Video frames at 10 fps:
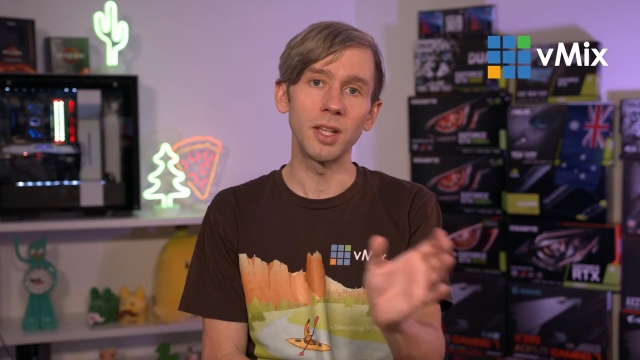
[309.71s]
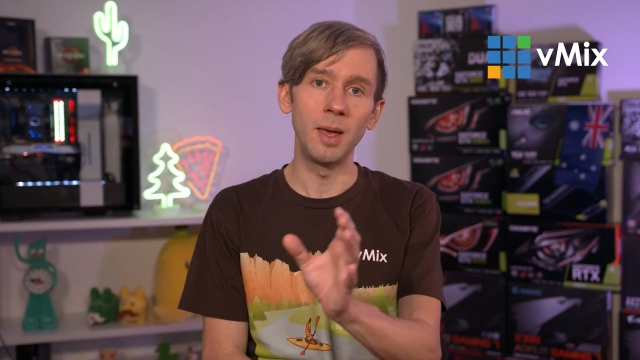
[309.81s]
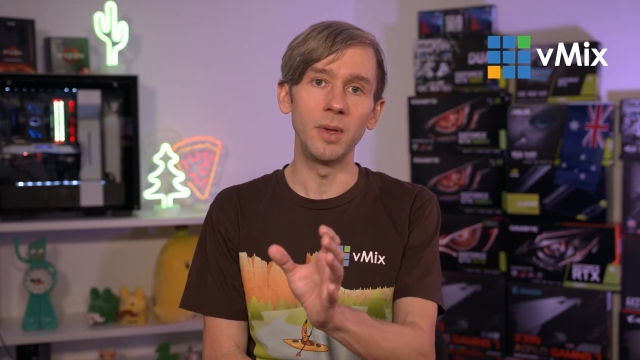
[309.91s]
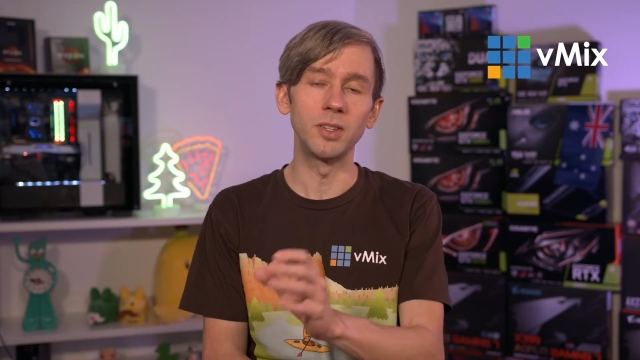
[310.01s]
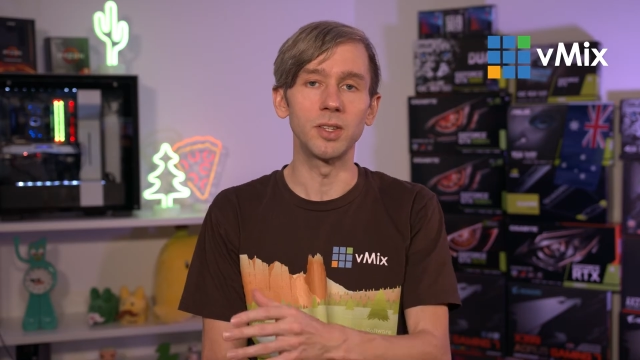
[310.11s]
just an
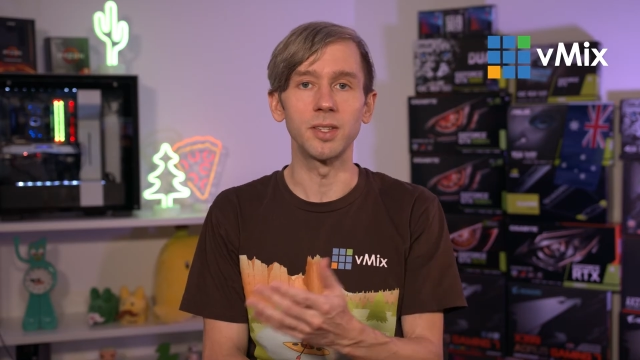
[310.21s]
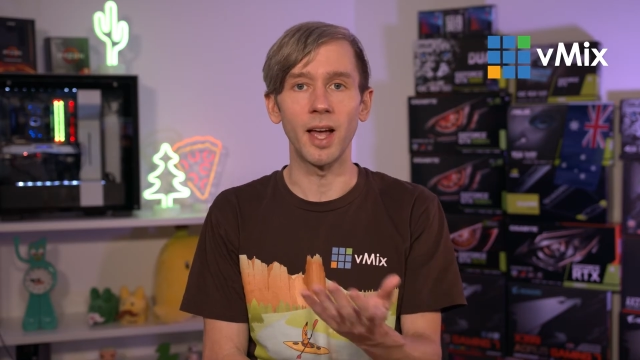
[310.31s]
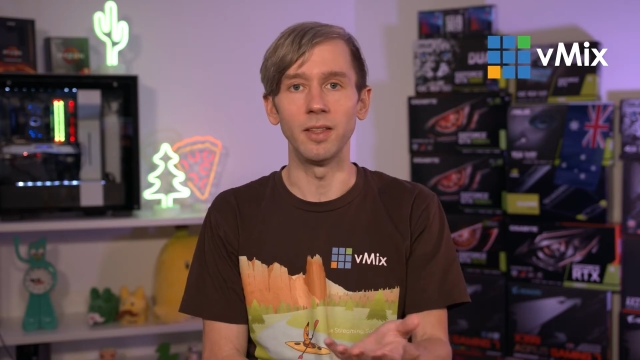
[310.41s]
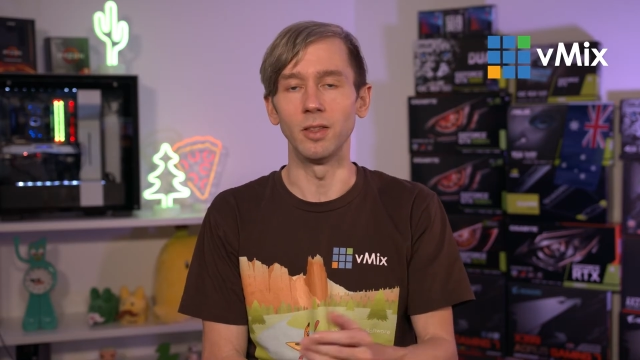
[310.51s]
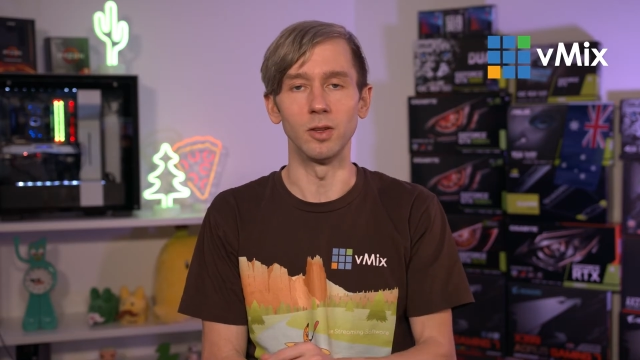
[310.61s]
image to
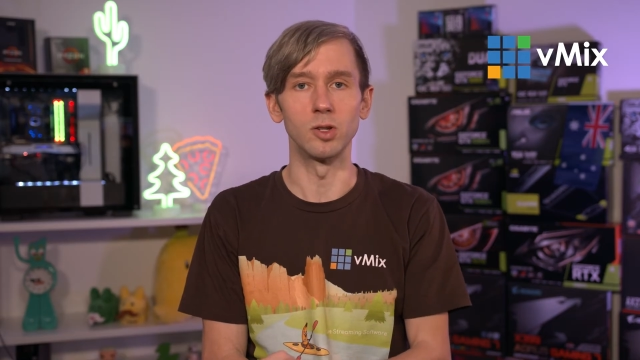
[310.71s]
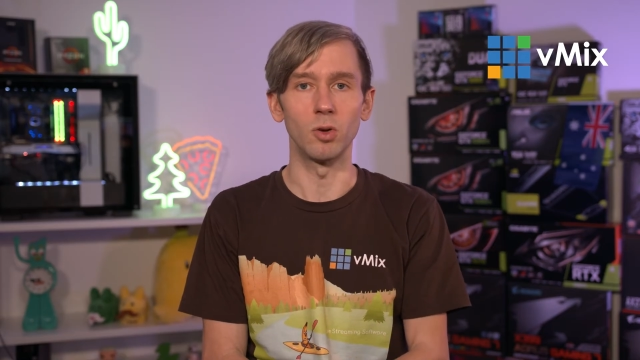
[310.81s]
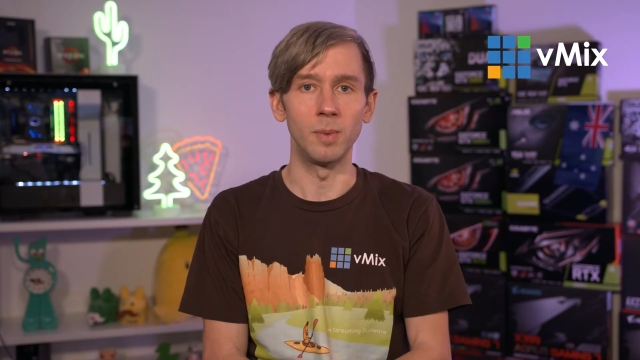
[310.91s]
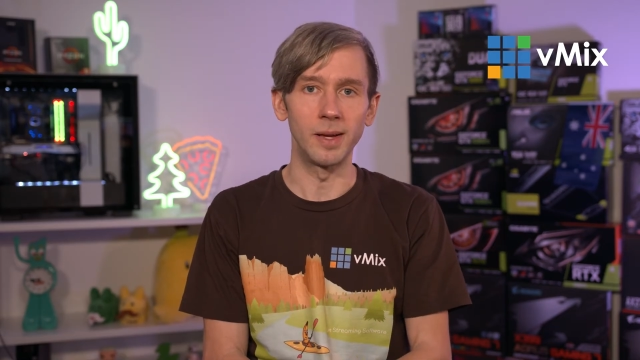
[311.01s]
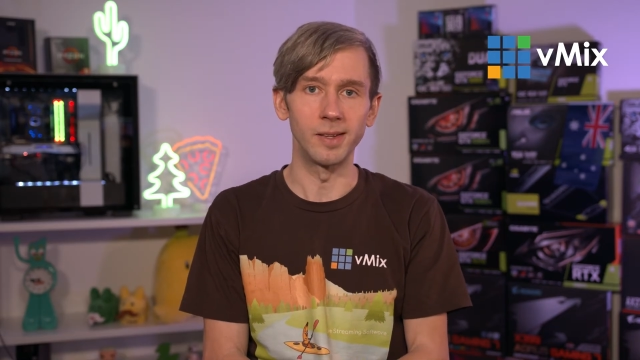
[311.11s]
say that the
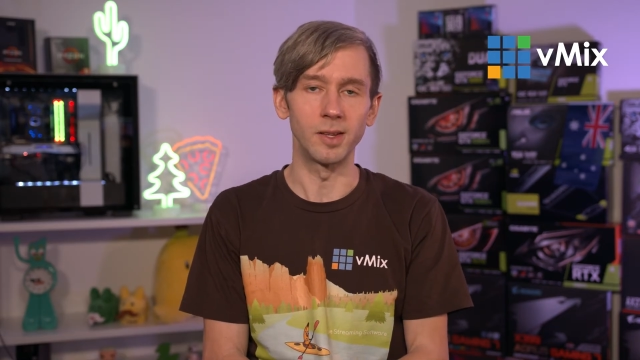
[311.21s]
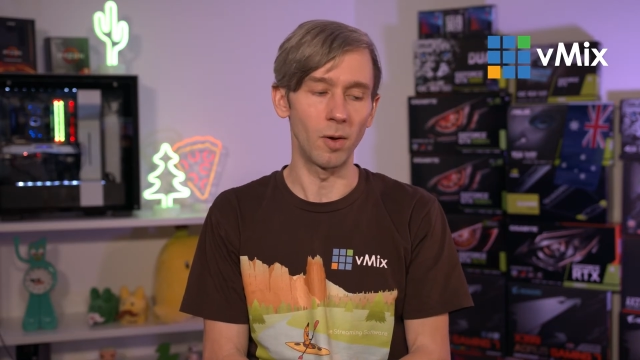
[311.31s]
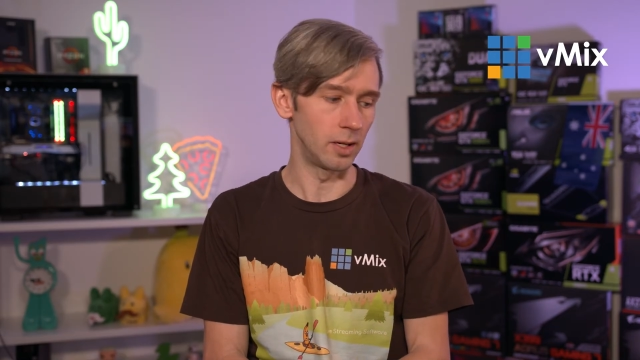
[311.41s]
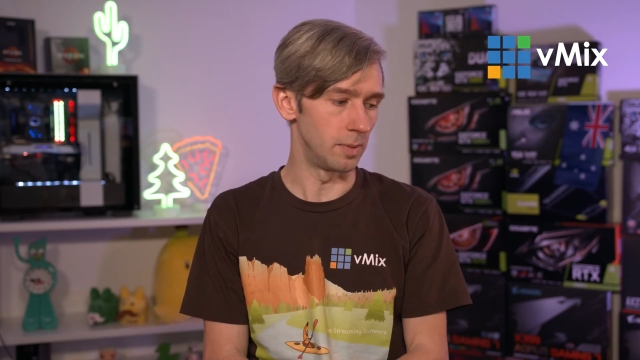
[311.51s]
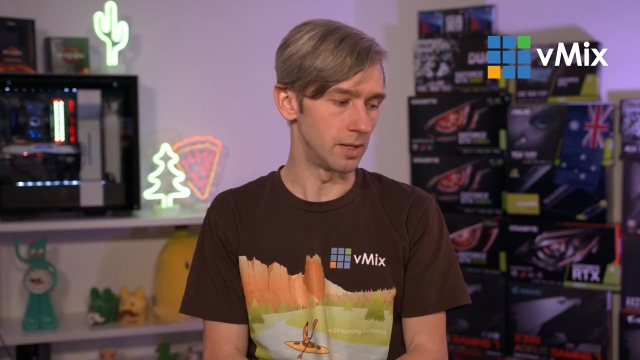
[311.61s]
streaming is
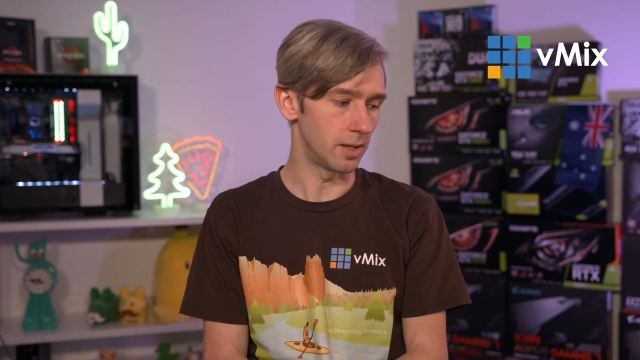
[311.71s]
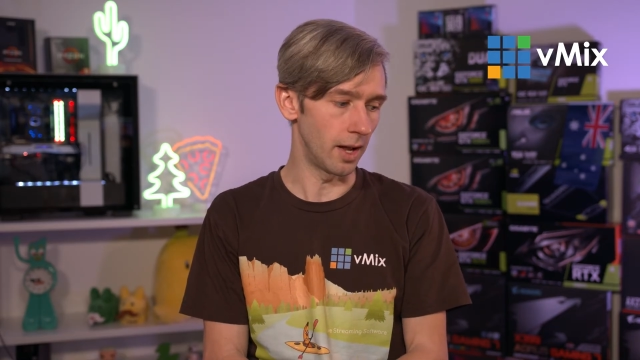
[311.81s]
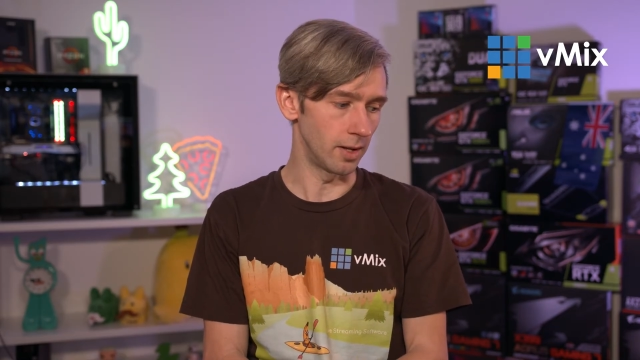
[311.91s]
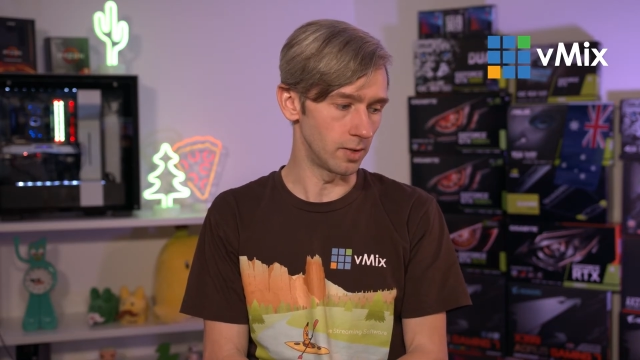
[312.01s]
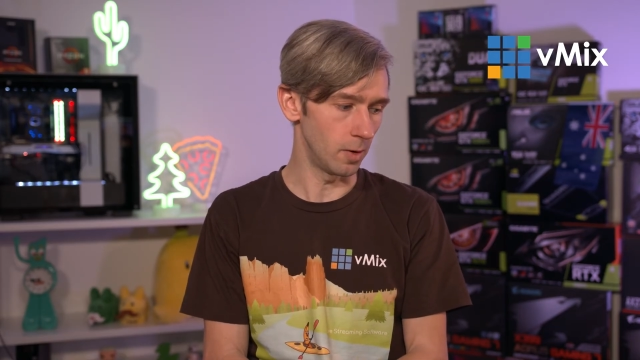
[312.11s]
going to be starting